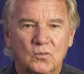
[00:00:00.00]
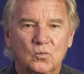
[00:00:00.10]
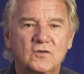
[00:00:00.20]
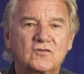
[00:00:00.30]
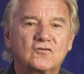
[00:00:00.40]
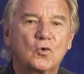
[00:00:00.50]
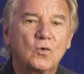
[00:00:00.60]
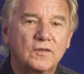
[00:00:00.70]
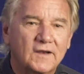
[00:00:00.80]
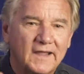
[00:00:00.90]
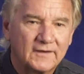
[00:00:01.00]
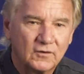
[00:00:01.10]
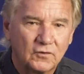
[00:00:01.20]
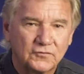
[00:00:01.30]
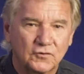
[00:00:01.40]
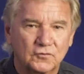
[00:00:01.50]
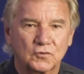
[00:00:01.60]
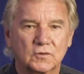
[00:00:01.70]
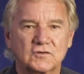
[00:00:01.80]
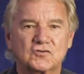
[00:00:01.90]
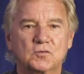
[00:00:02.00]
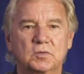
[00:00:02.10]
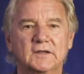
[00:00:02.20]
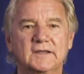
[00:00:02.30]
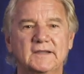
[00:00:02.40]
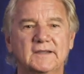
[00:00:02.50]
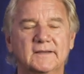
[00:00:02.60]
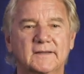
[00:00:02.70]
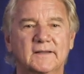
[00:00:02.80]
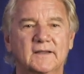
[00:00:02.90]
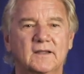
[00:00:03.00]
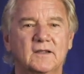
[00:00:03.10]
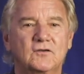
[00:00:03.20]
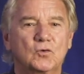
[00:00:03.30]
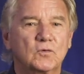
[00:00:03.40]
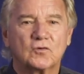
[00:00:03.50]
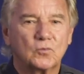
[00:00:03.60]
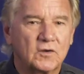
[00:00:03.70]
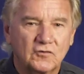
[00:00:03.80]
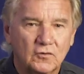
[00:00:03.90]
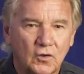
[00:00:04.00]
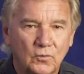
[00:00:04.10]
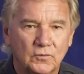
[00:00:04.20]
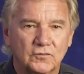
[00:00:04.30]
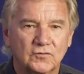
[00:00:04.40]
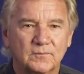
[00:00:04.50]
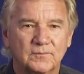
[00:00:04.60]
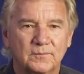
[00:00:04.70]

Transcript: Restore the land also during Jubilee to its original owners.